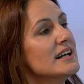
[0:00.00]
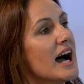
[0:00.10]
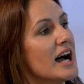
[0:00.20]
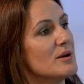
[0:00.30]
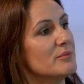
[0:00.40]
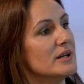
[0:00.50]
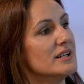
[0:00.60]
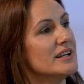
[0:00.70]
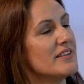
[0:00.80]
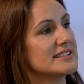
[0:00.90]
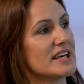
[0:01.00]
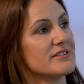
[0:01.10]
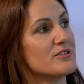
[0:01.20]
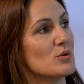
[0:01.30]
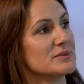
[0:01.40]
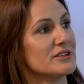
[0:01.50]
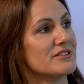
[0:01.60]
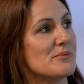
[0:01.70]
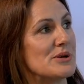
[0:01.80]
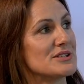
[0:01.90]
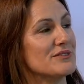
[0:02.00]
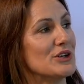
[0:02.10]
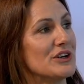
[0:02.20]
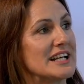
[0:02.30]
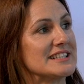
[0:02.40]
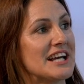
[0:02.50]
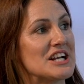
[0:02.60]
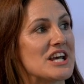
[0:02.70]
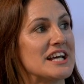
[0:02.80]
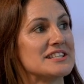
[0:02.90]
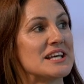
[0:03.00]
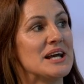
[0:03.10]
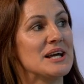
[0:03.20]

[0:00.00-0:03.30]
Um, there's other forms of immersive learning, such as